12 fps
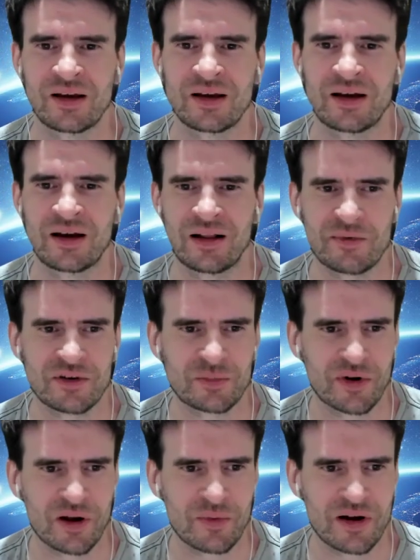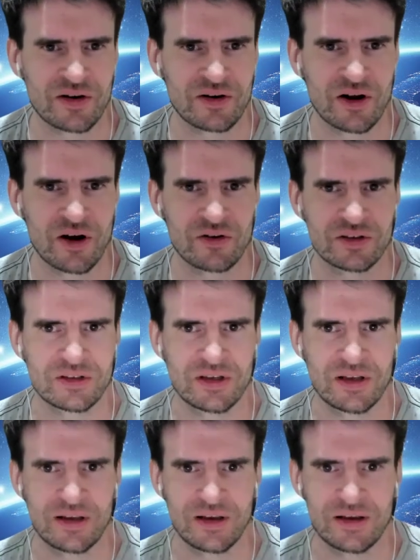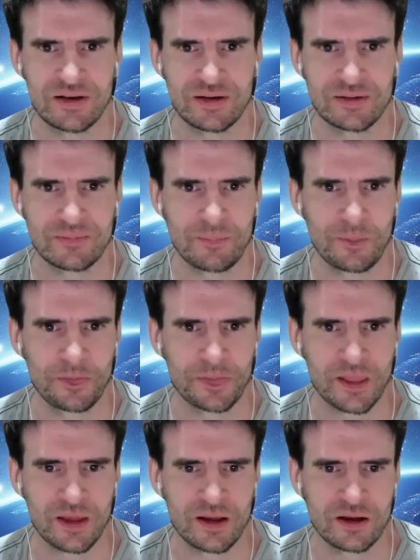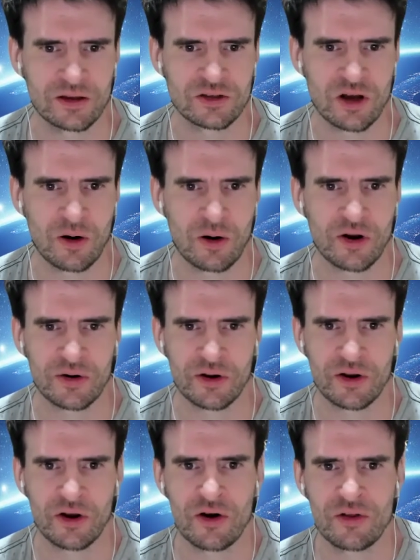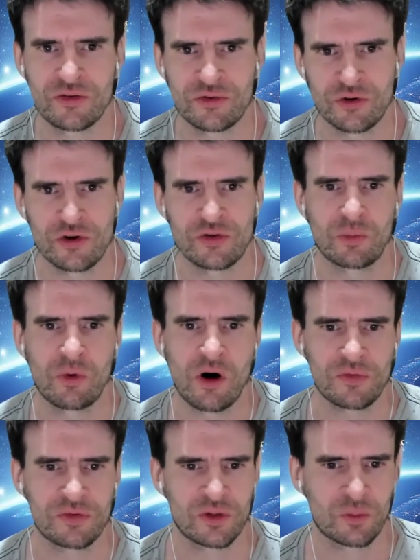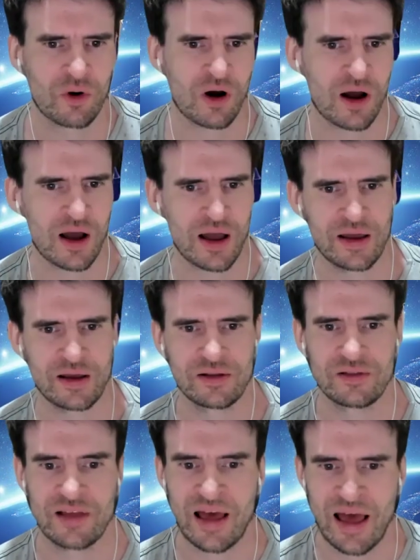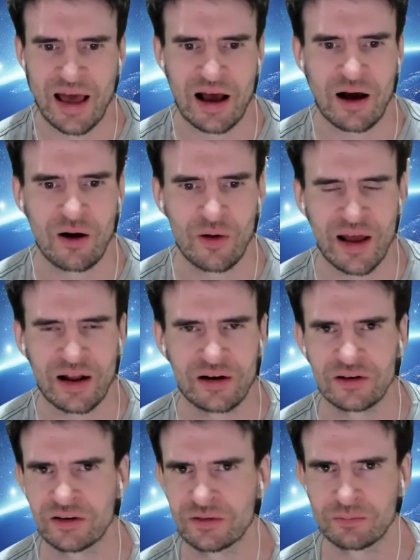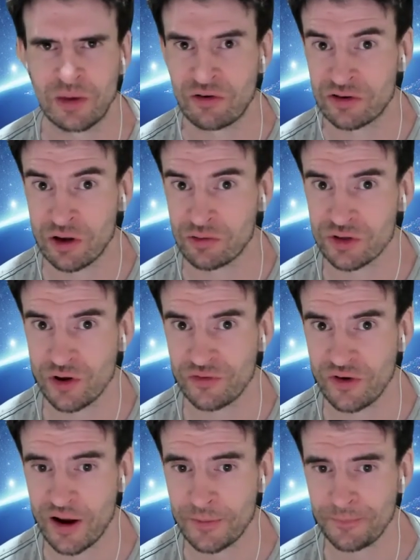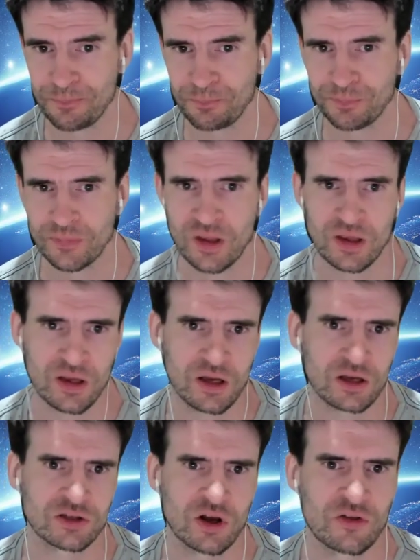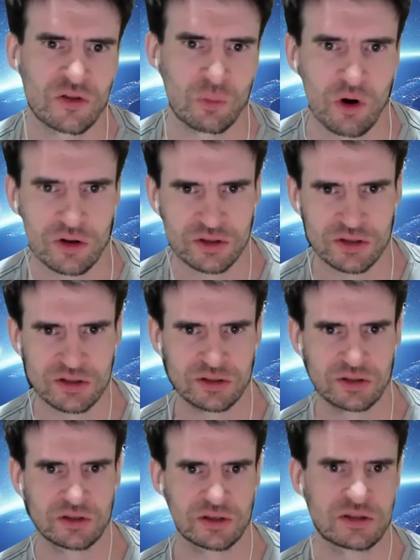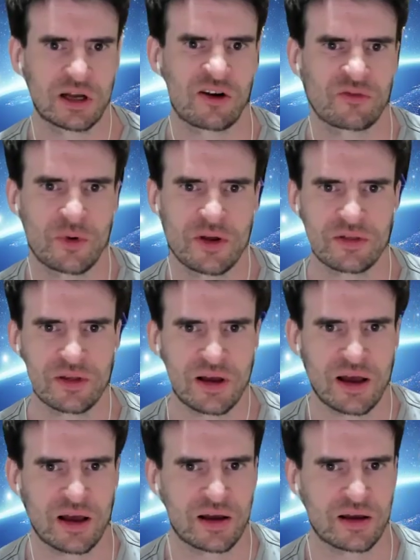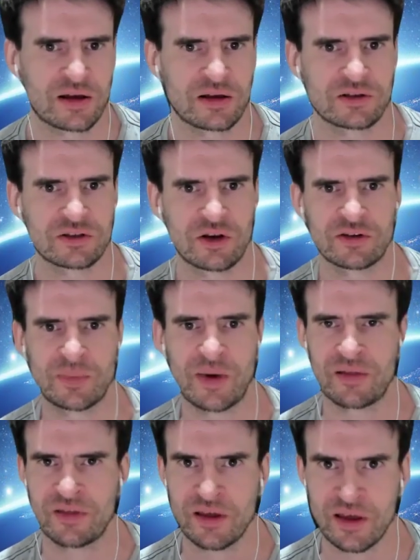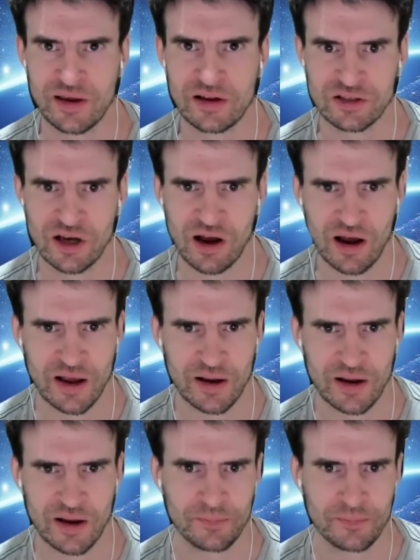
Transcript: Let me just bring up my notes here. So I'm going to go through the what, the why, the how, and my results so far. So the what to start off with. So it's about thinking in Thai,